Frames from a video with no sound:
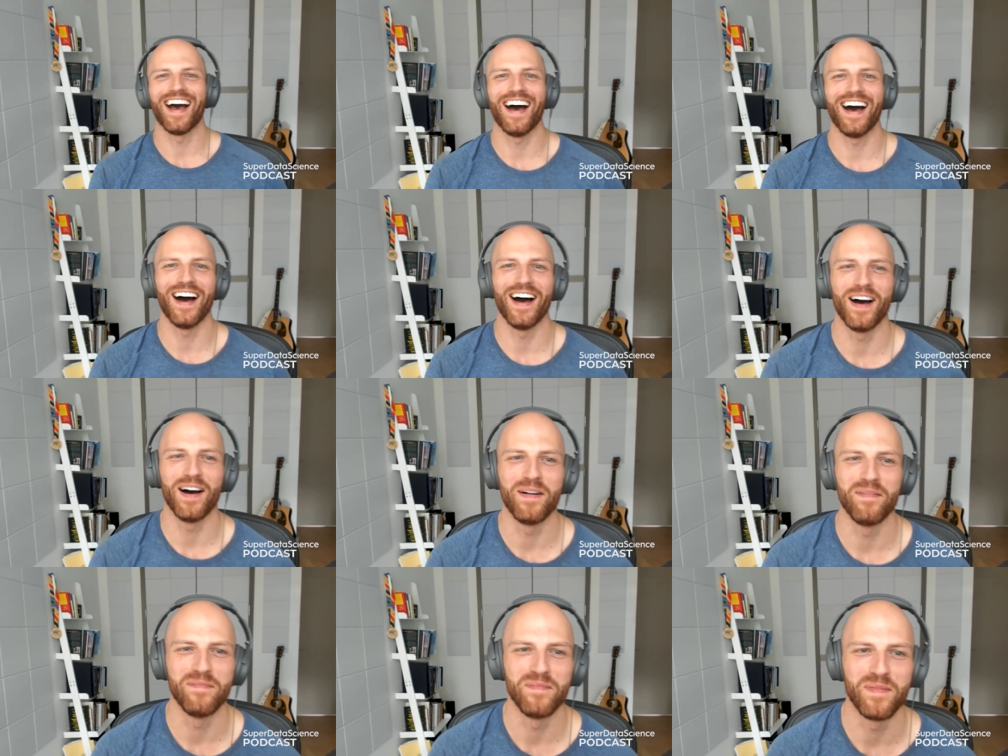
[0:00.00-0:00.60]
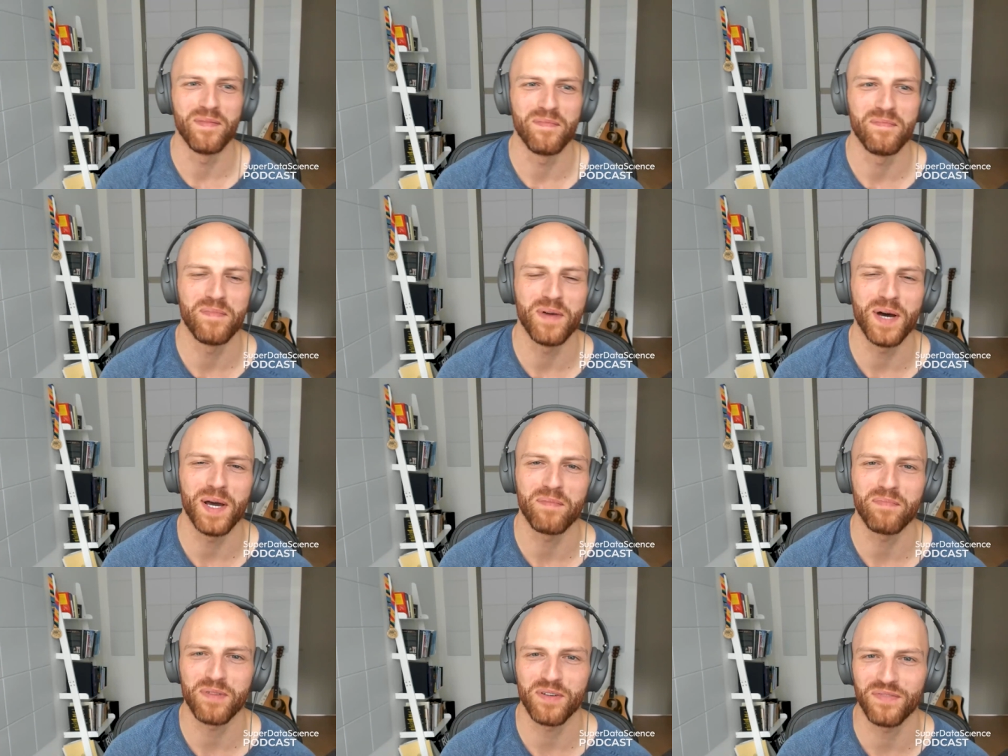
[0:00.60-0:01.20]
um,
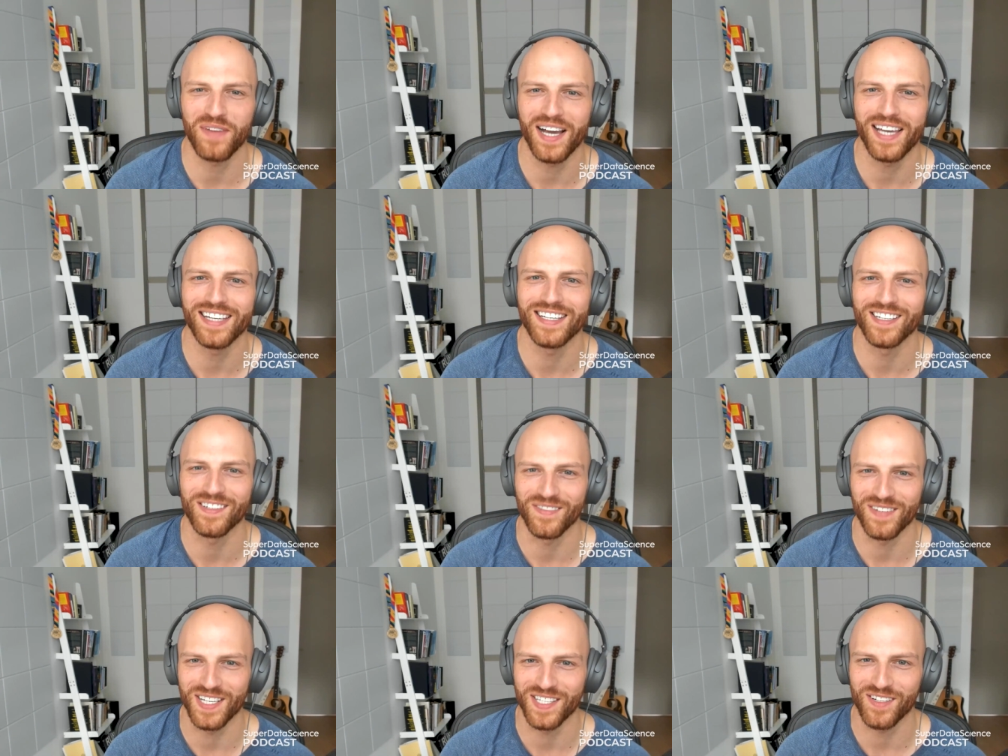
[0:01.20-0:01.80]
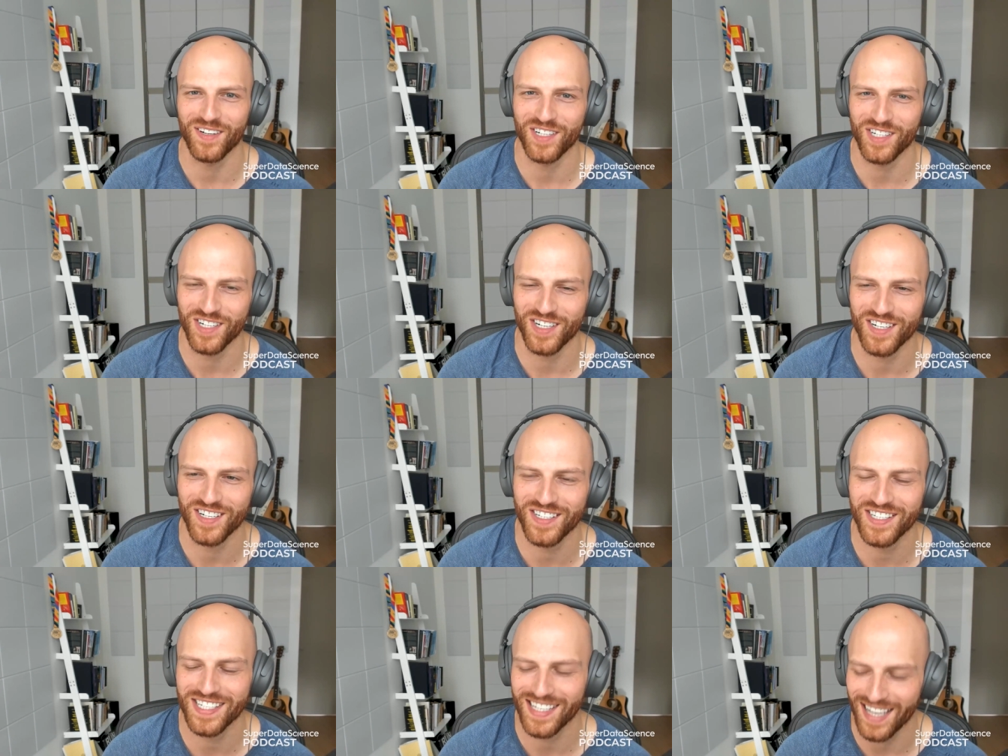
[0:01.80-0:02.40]
but provided to
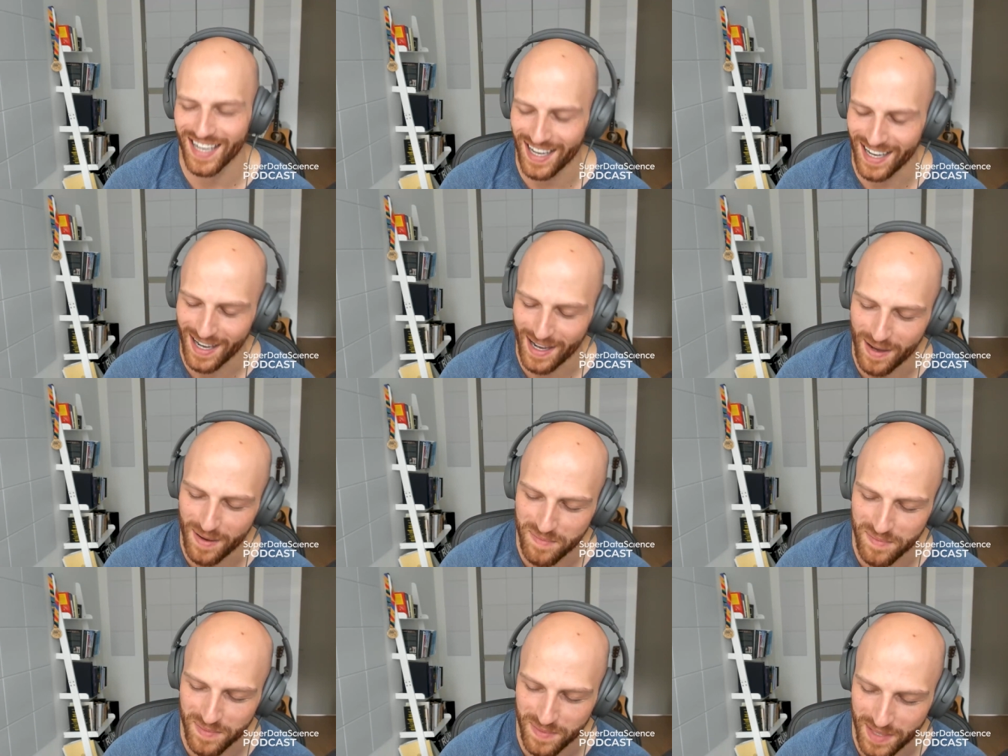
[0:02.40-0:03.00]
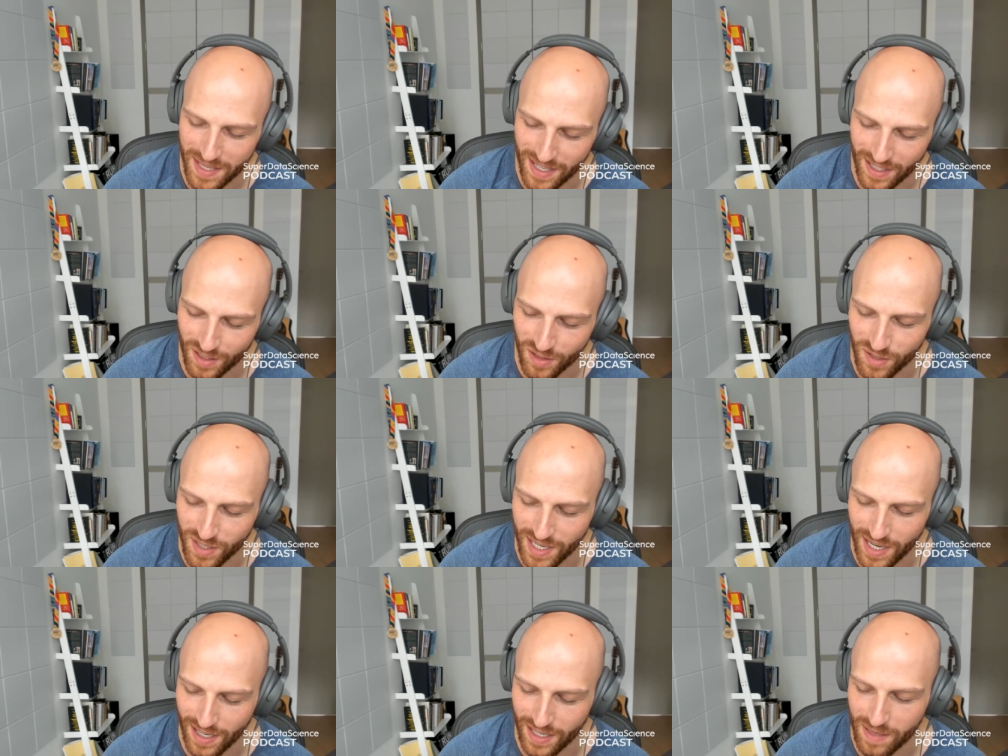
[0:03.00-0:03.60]
researchers, um,
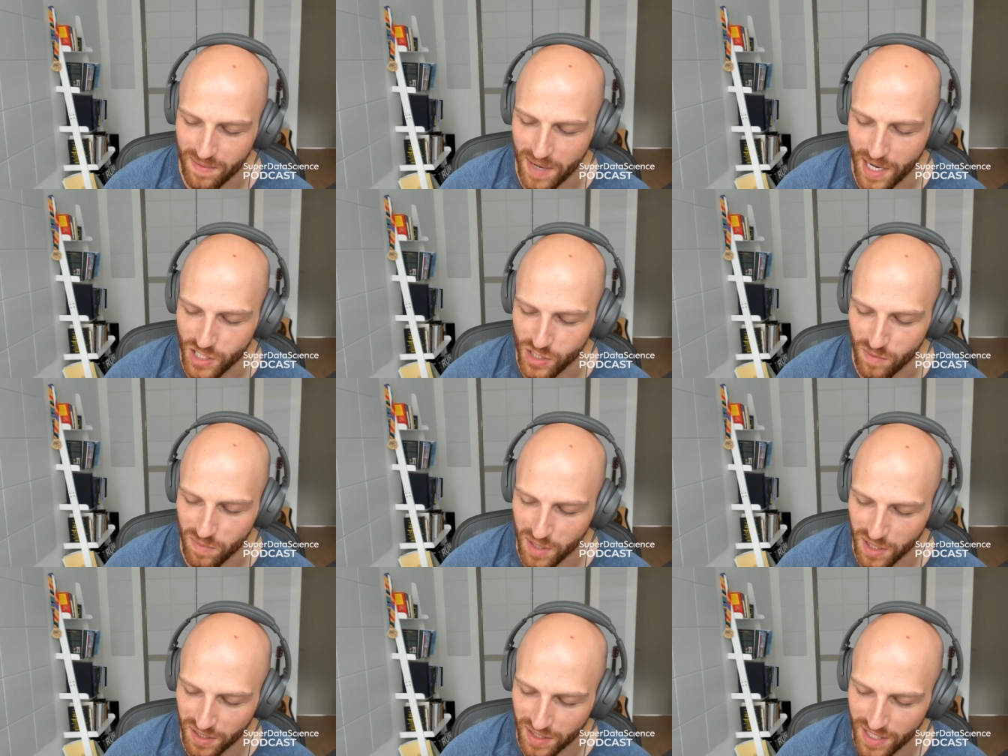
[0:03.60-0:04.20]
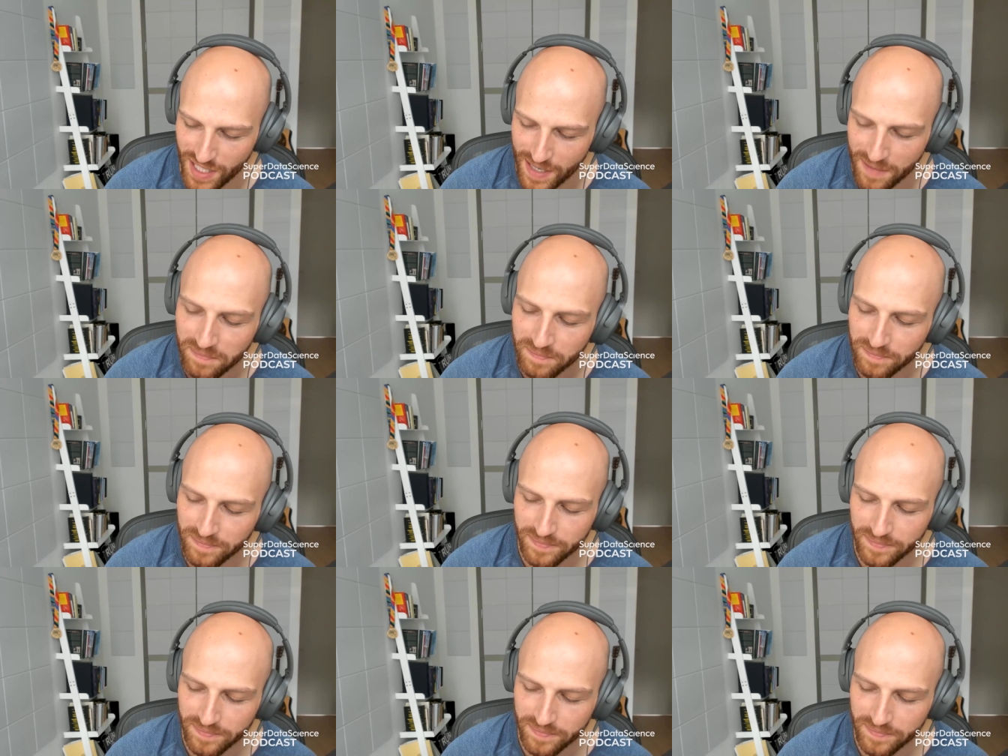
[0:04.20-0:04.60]
including I can imagine Berkeley,